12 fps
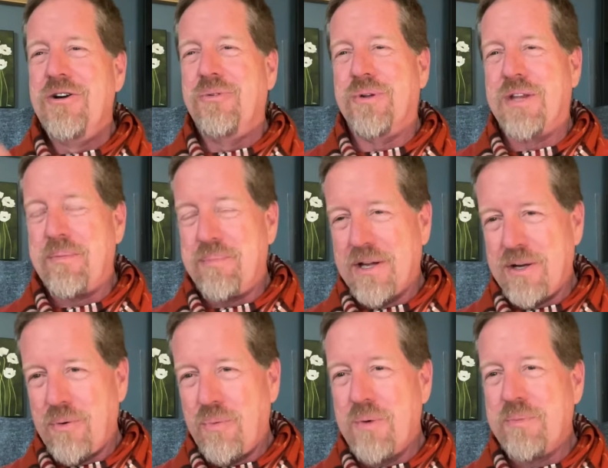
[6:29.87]
when they play
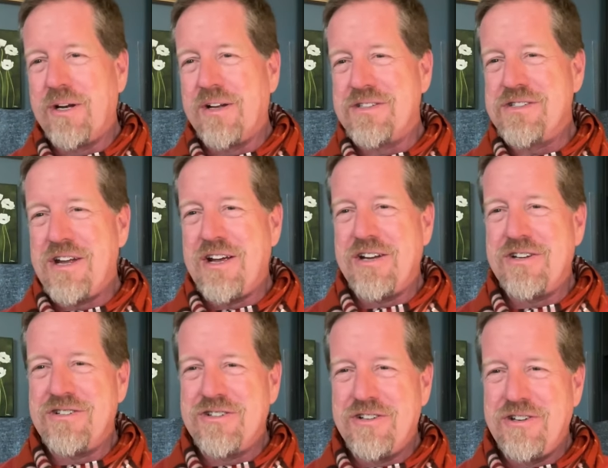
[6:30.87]
a woman on
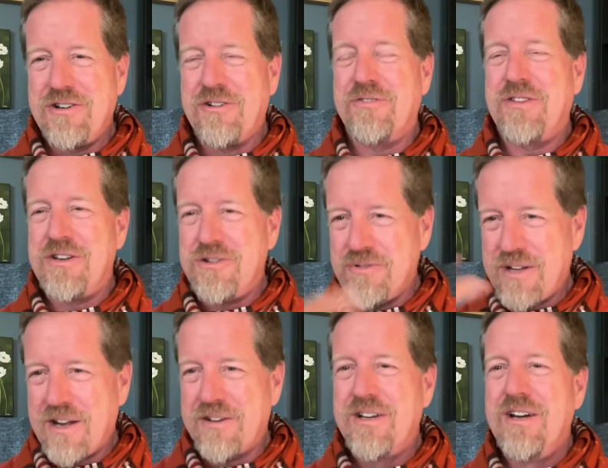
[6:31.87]
stage, if they do
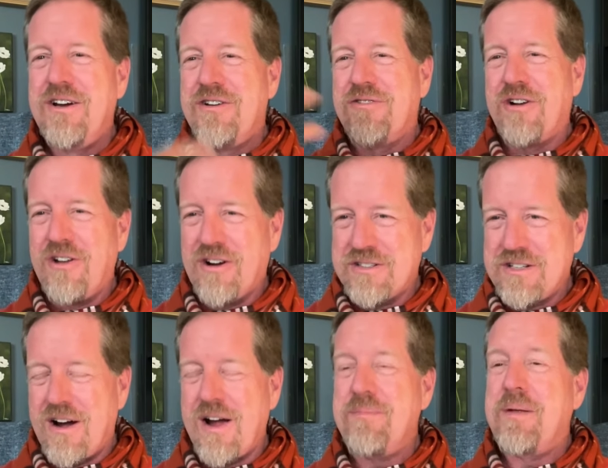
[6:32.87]
that for a long
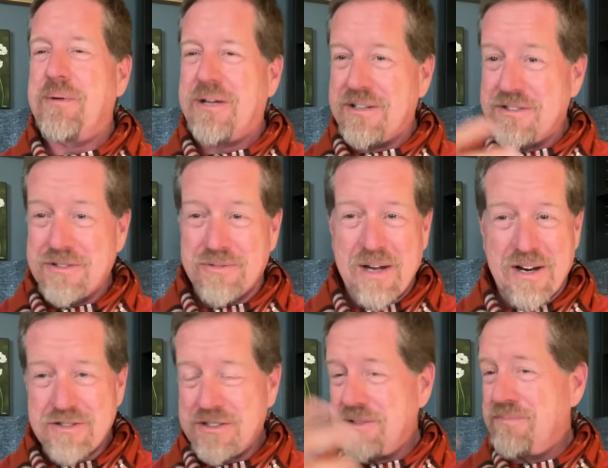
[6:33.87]
time, they begin to
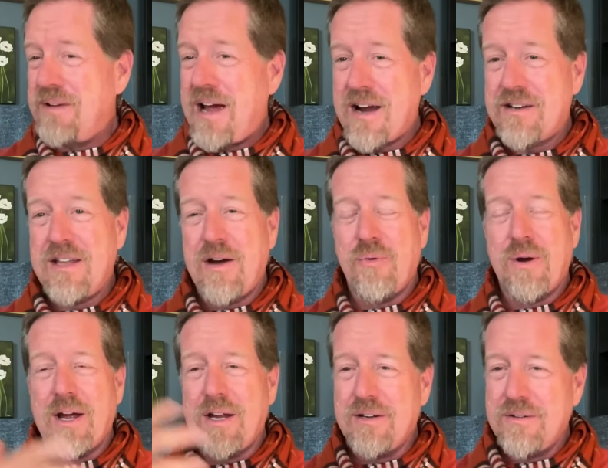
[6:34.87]
actually act that
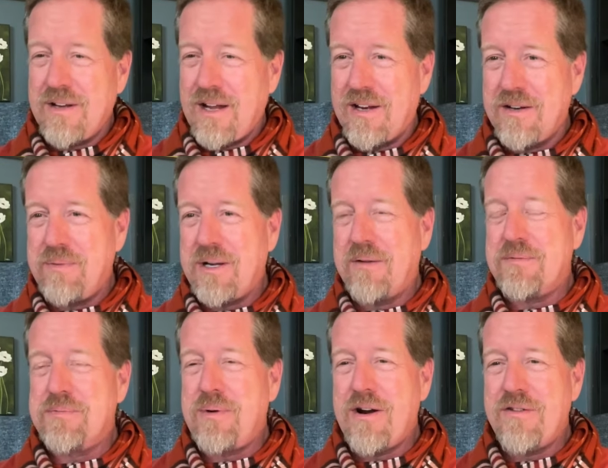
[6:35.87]
way, and it becomes
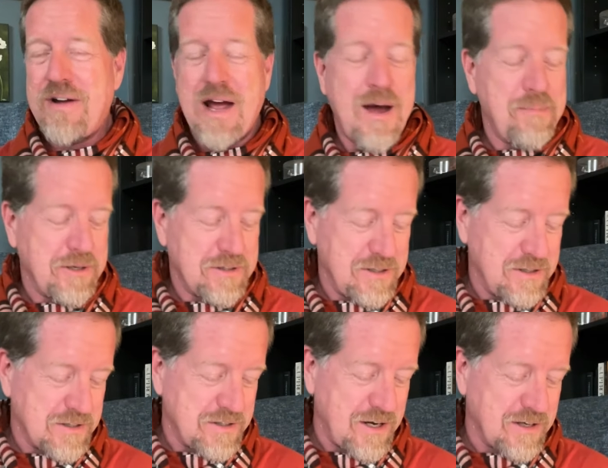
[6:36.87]
part of a habit in
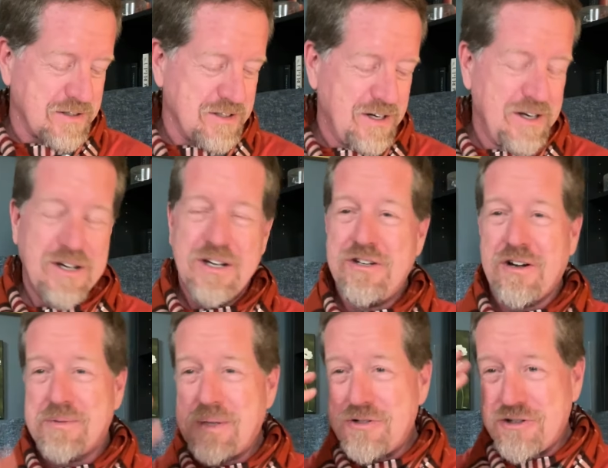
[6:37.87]
a sense. He
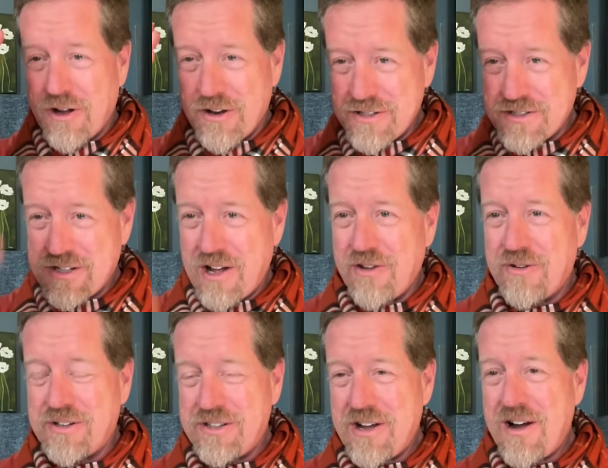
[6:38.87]
talks about jaundice
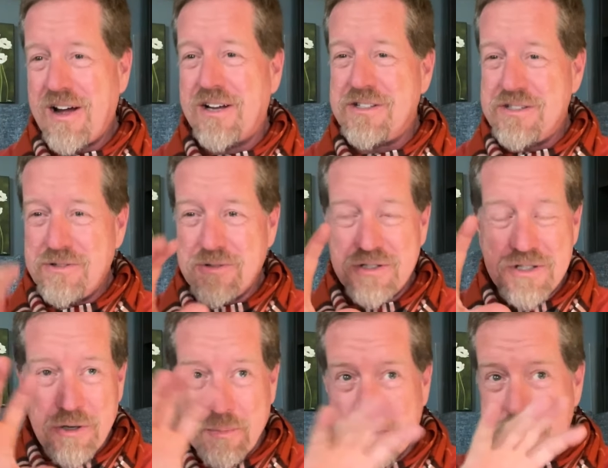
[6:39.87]
coloring the eyes.
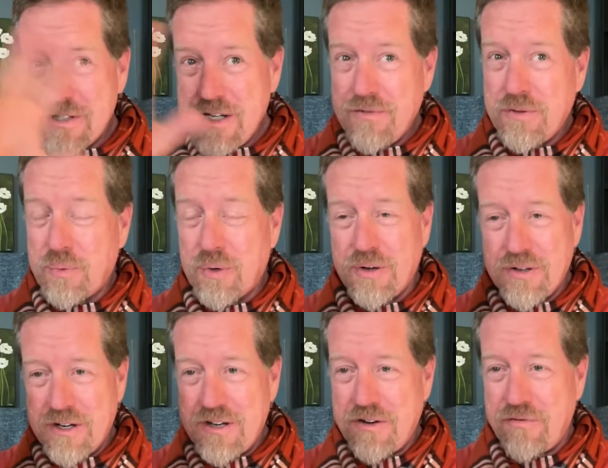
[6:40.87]
You perceive the world
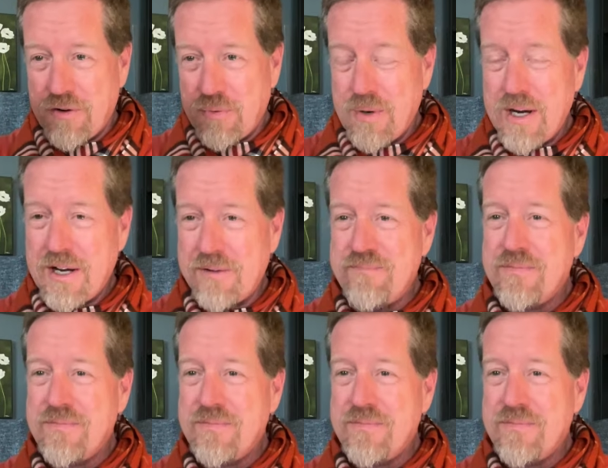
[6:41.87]
in a different way.